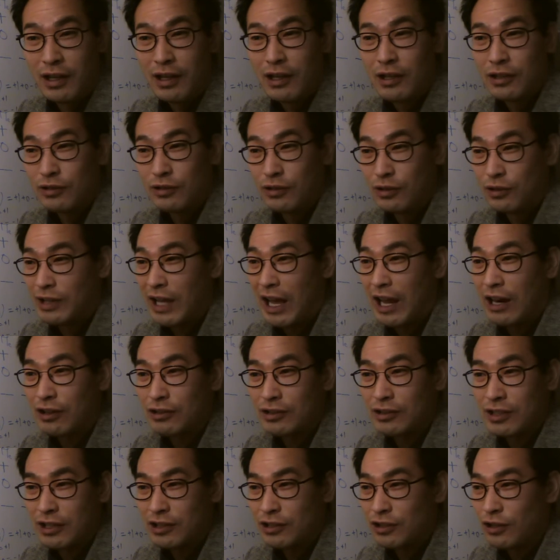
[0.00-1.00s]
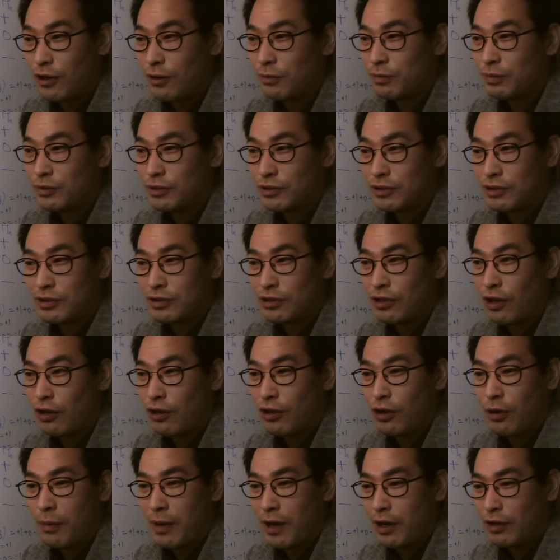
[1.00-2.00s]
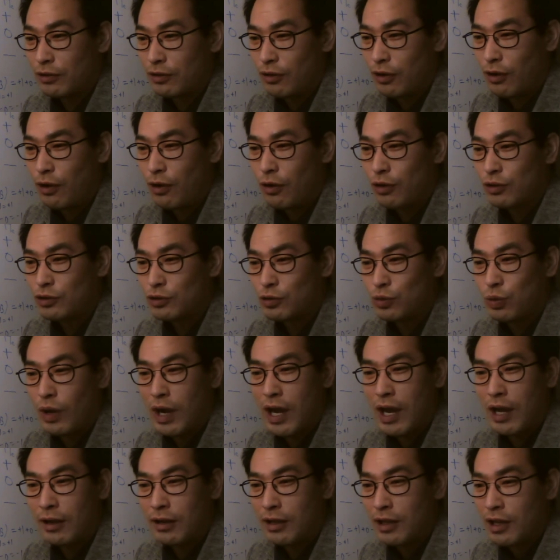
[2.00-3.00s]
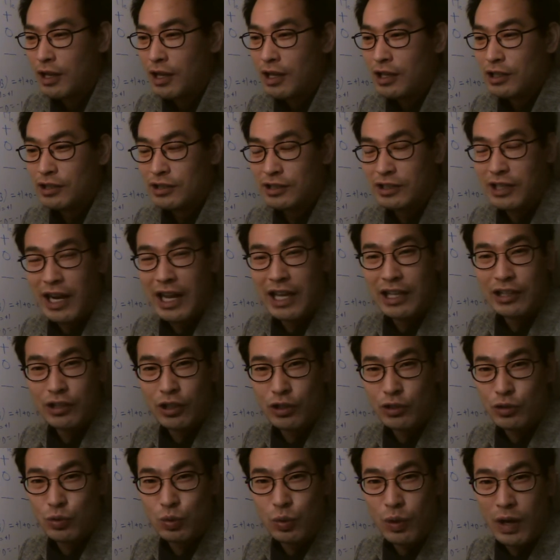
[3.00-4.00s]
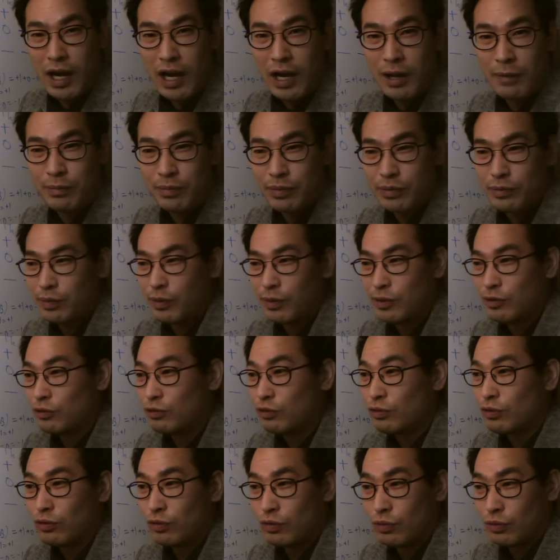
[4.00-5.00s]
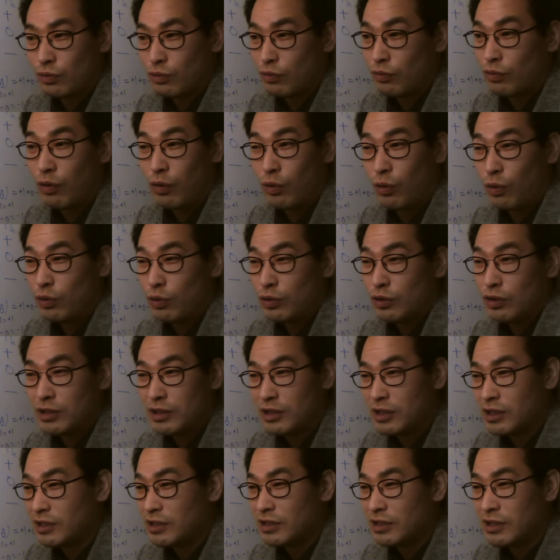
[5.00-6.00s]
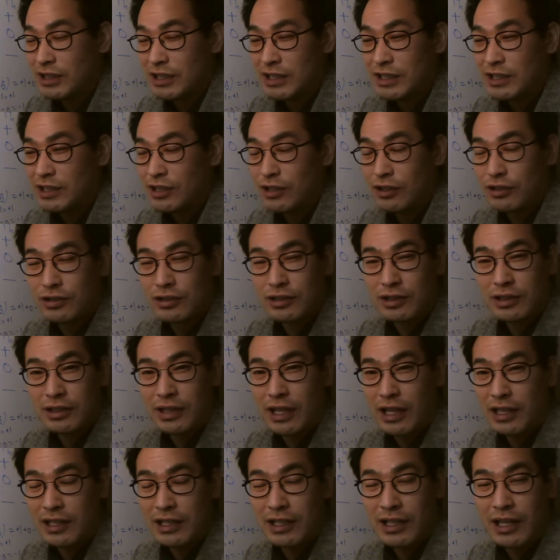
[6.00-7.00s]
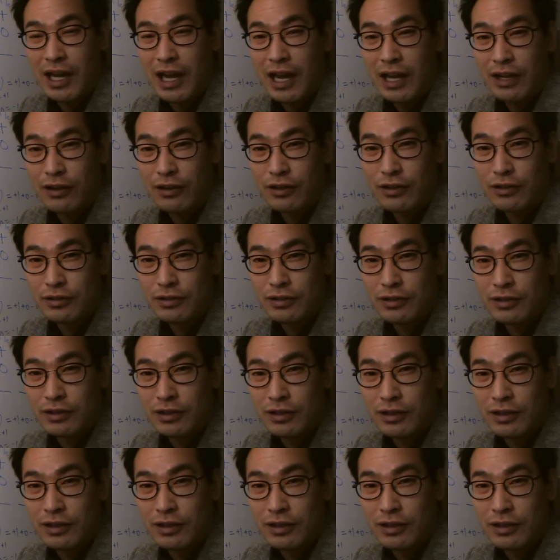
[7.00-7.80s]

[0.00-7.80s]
So Donald J. Trump talk about swamp, drain the swamp, but look all these idiots that he hires.